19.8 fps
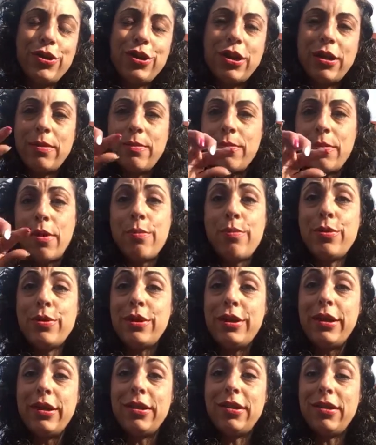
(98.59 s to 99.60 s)
I'll put
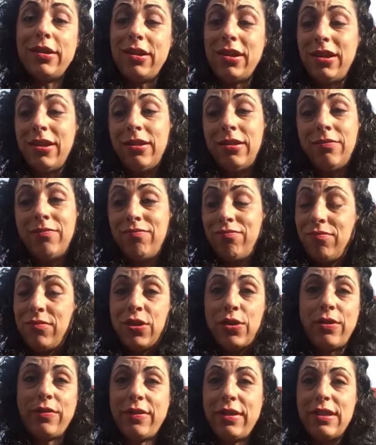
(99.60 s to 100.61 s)
it in
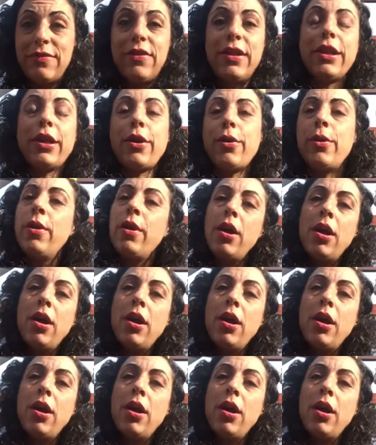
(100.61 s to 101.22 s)
sort of this video,